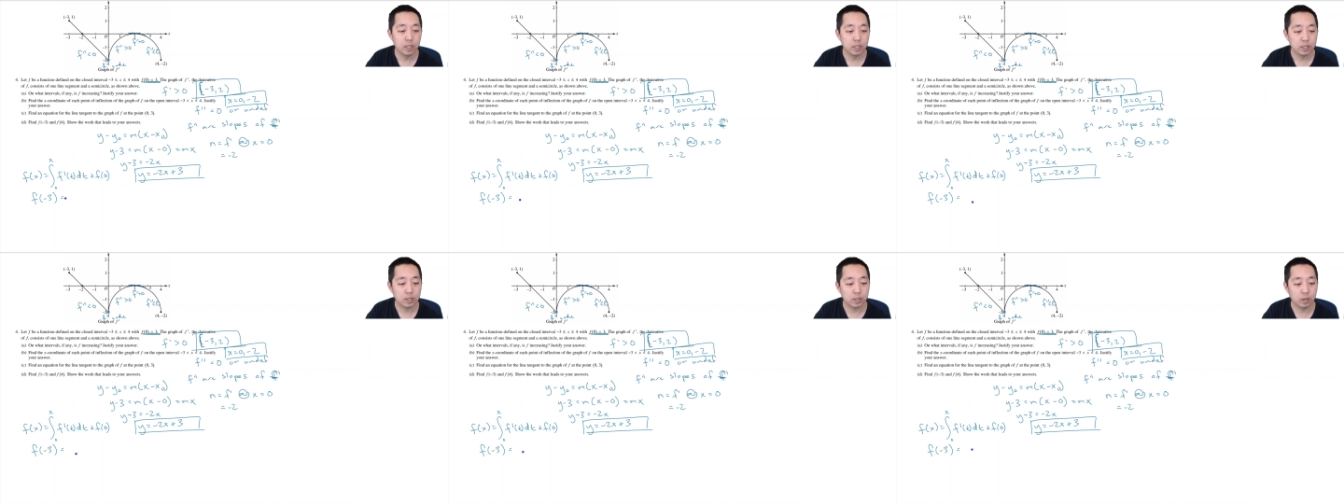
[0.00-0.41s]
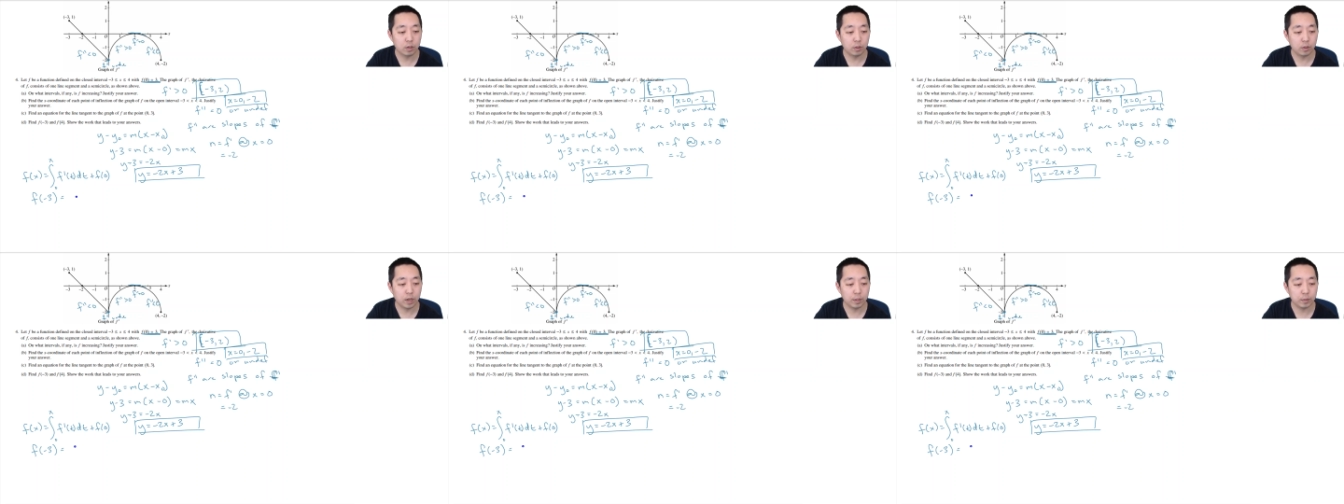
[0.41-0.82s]

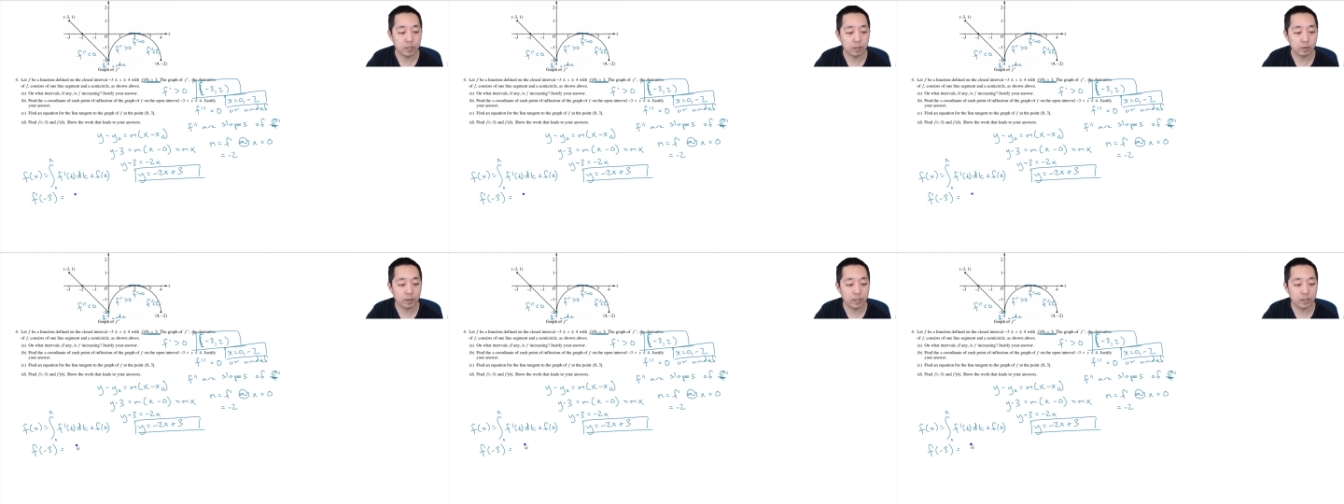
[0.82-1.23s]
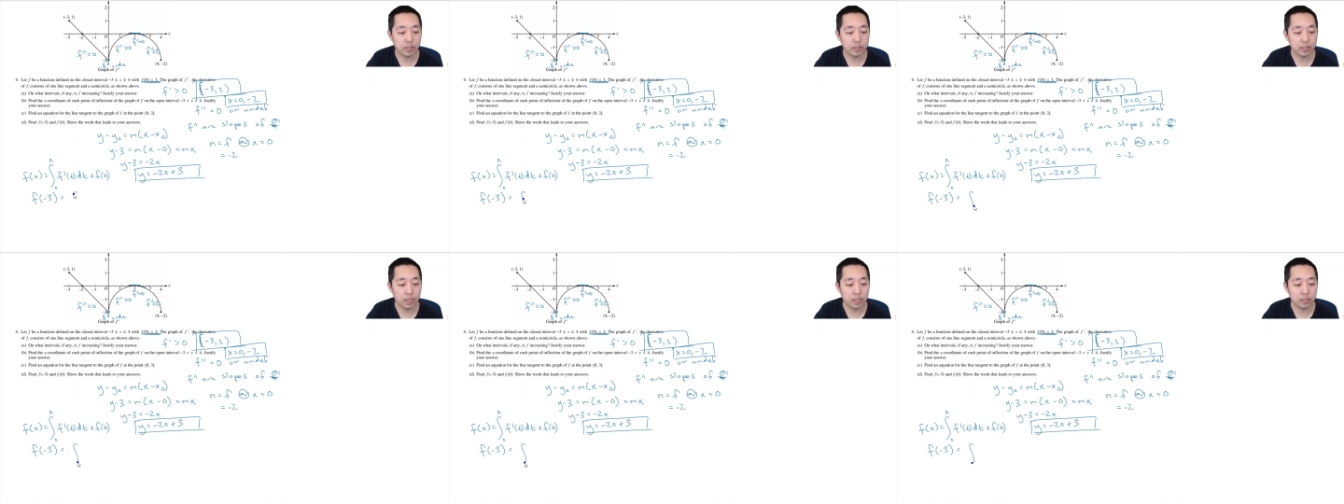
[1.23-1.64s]
So I'm going to write
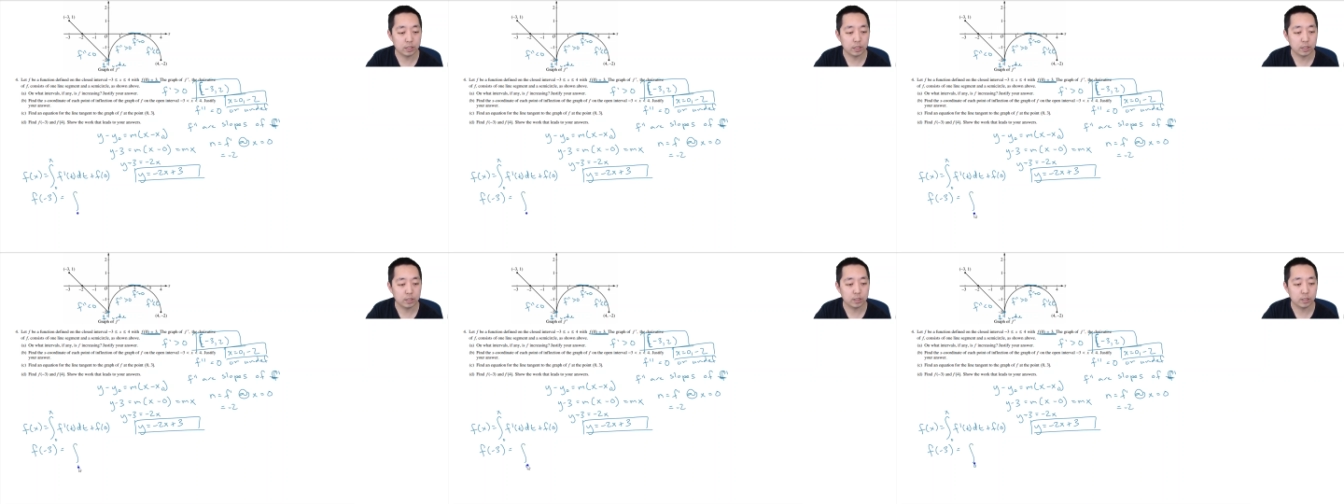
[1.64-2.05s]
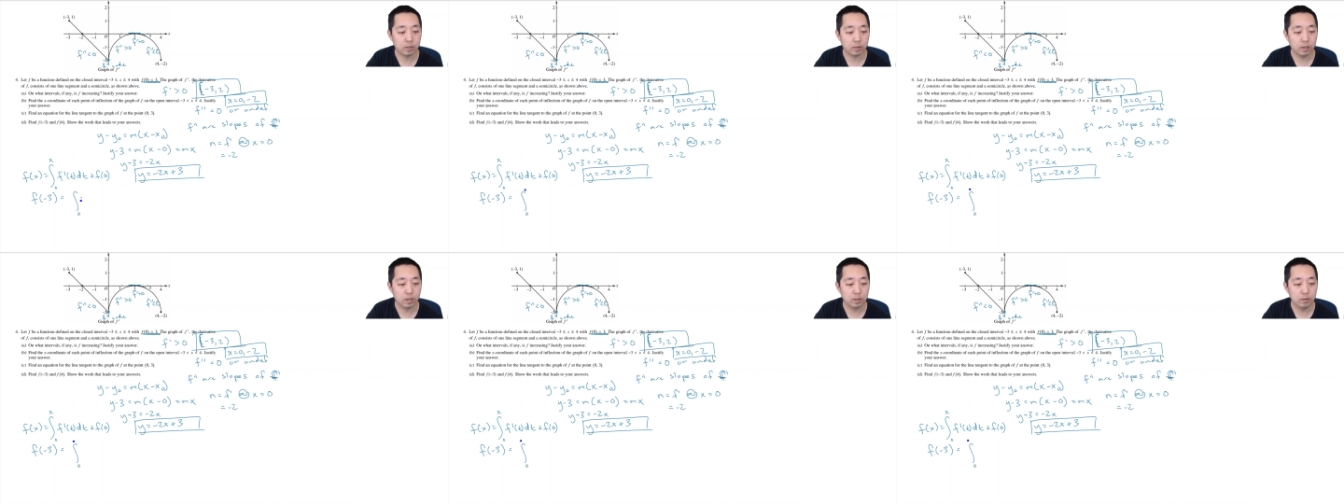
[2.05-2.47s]
this as
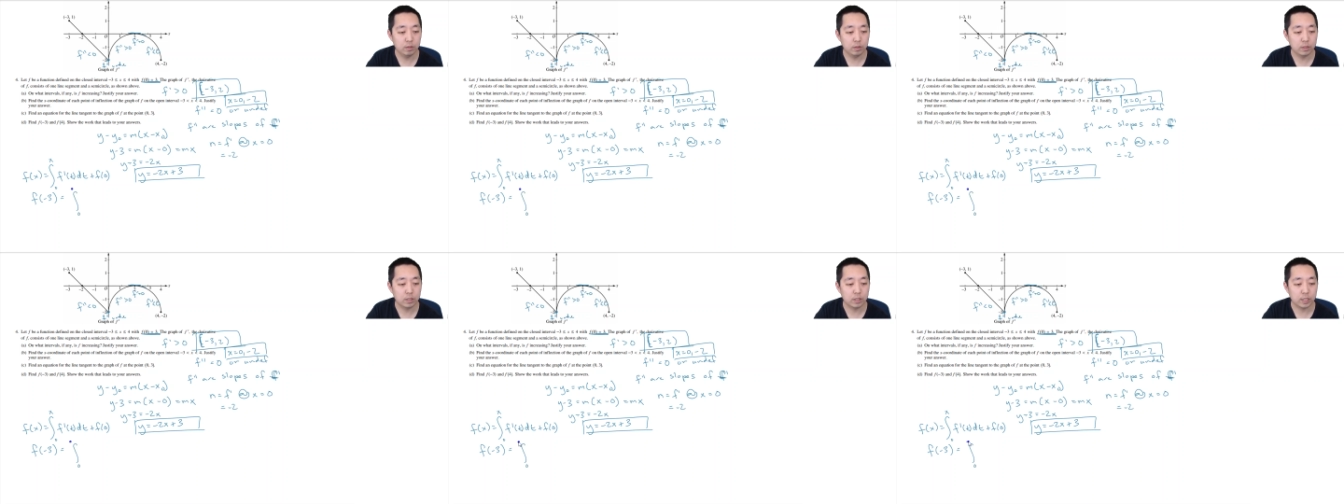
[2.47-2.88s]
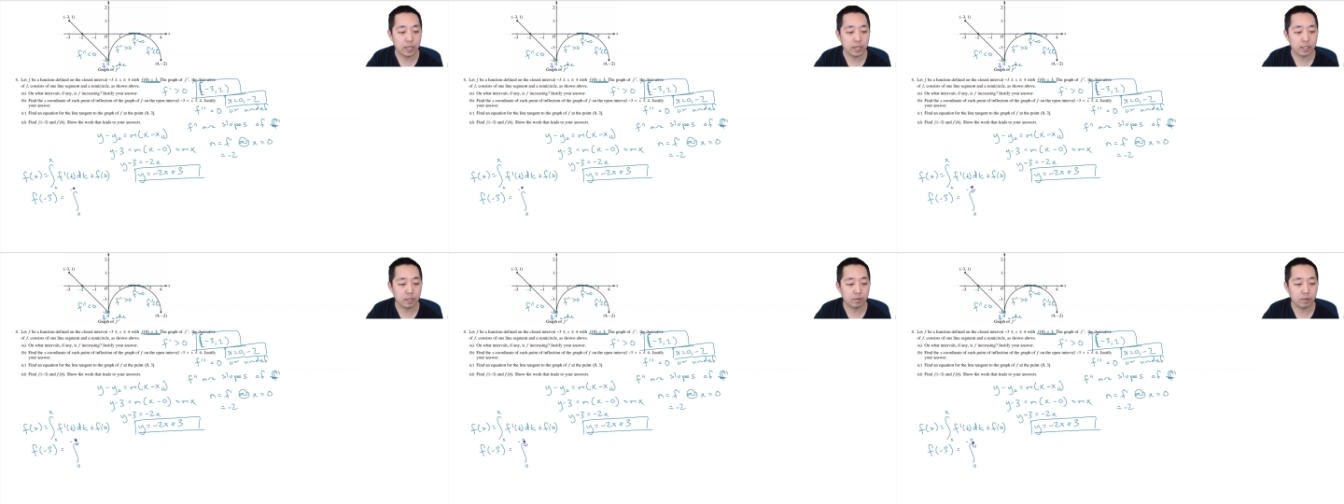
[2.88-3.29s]
0 to
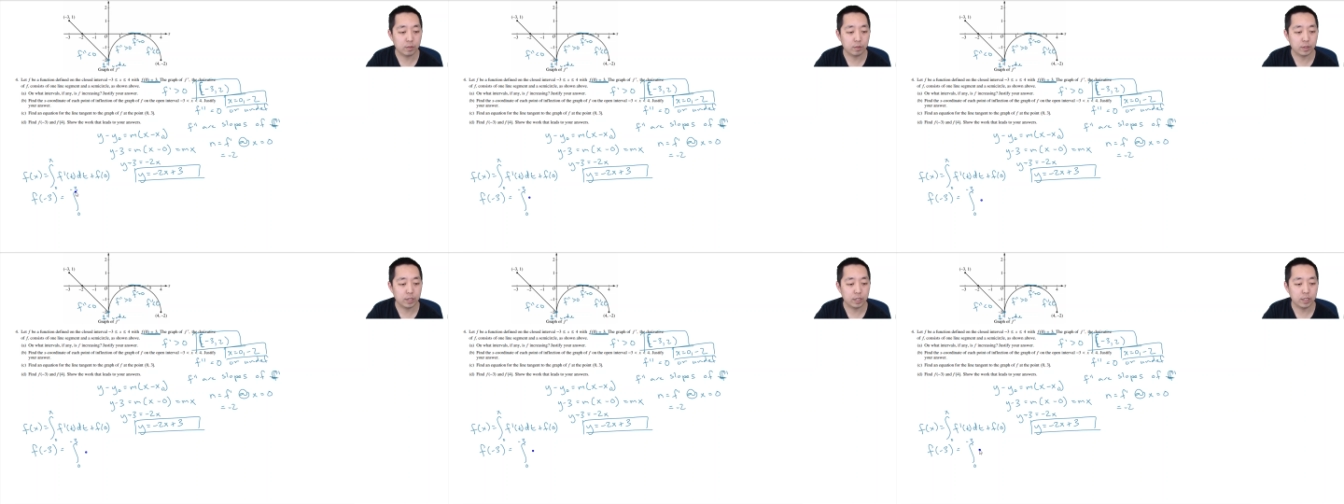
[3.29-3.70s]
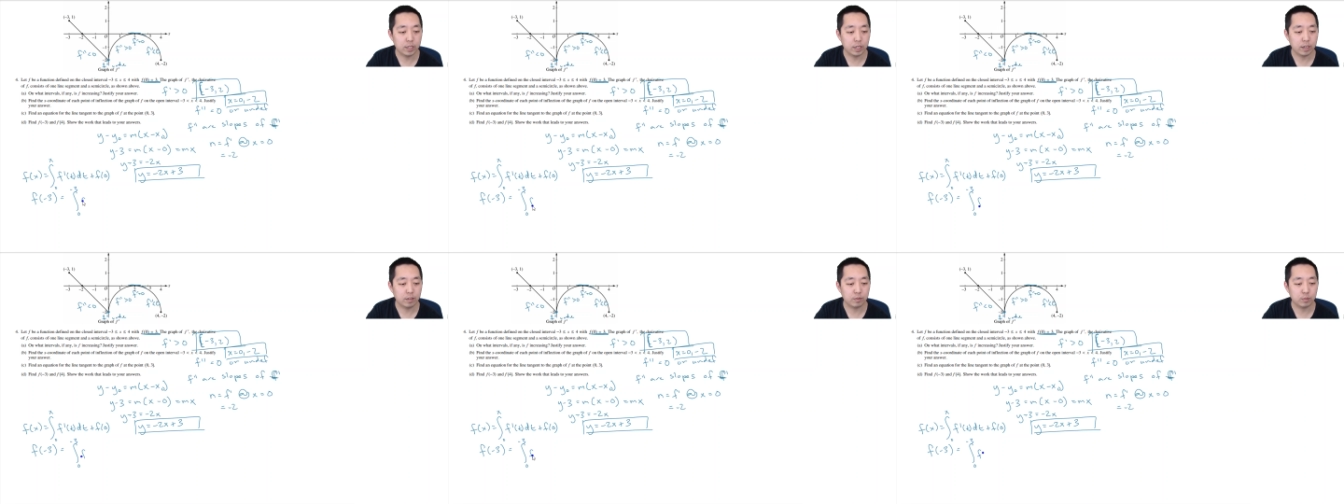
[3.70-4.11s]
negative 3
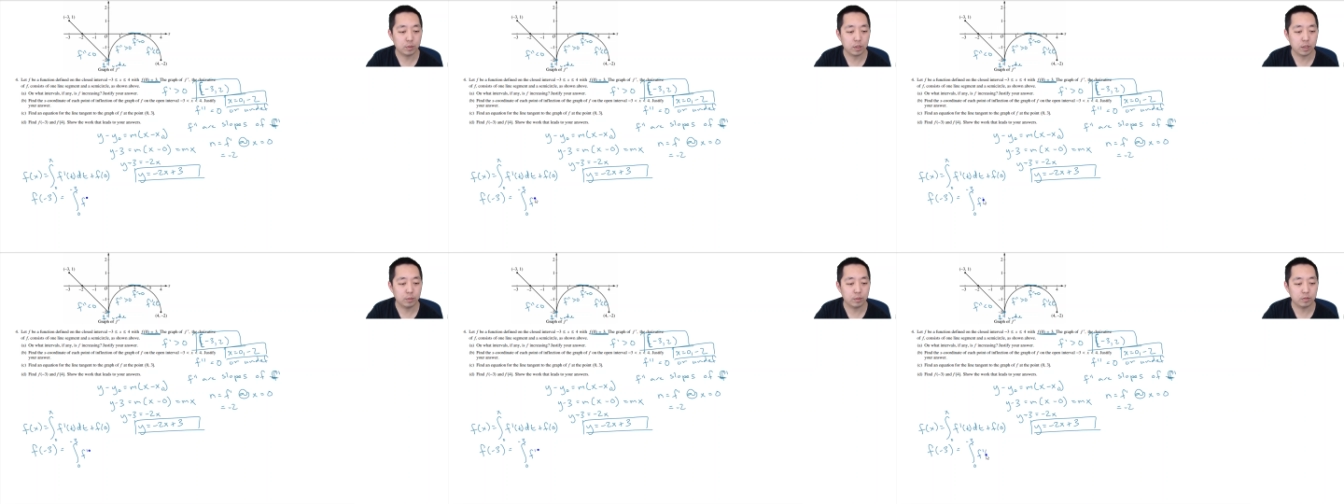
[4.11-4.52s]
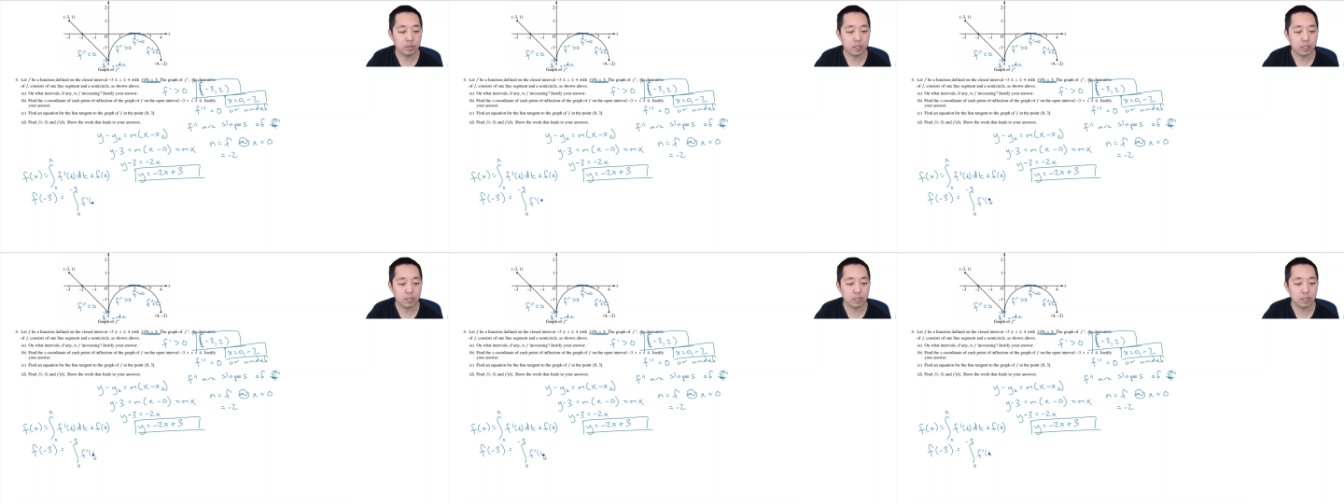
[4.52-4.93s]
f prime of
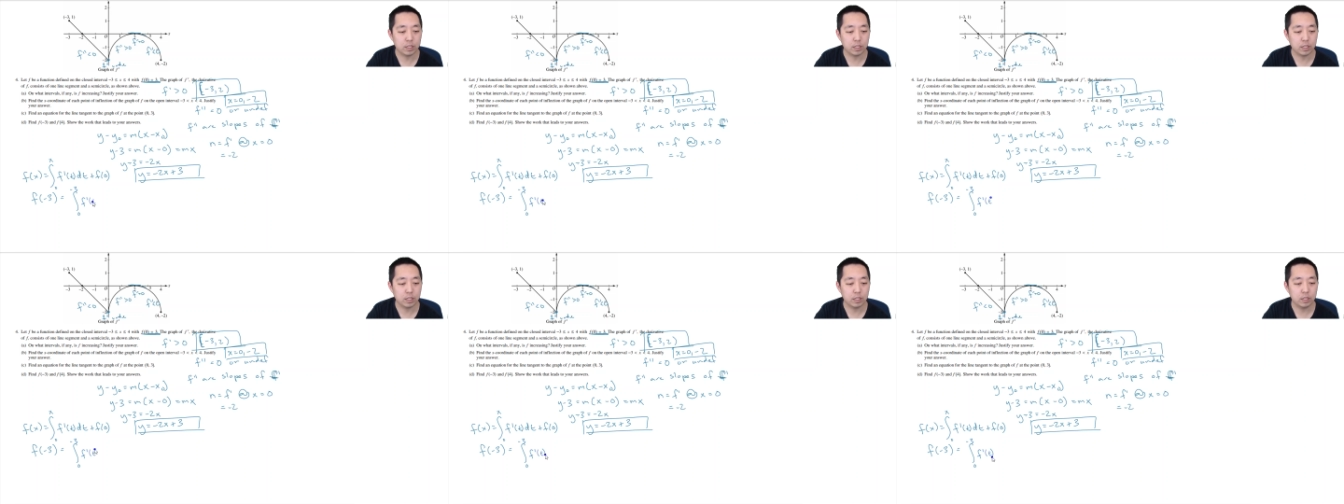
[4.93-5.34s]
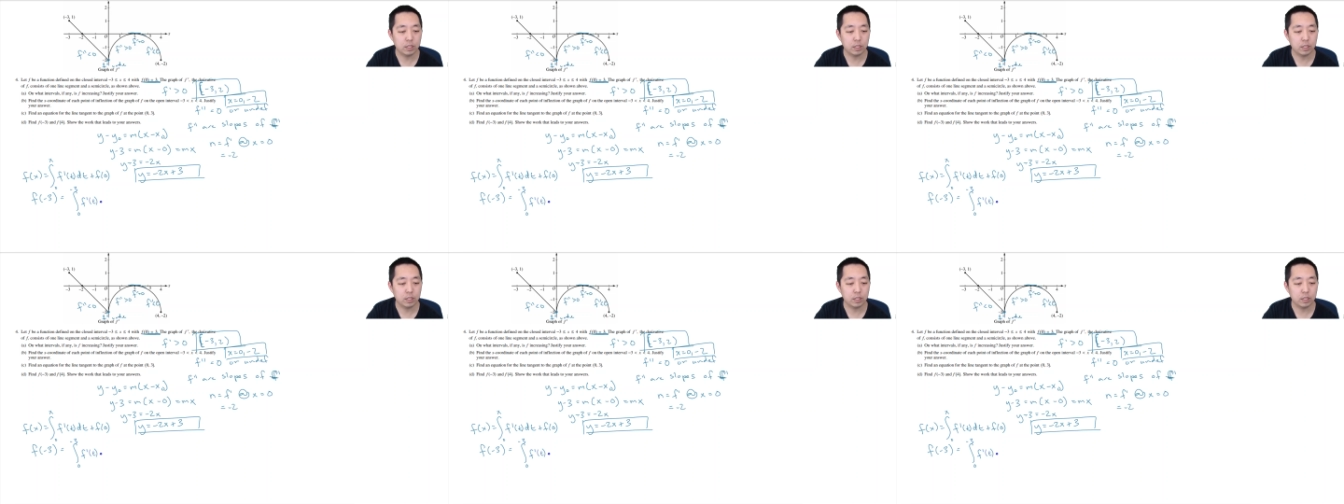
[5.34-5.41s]
t dt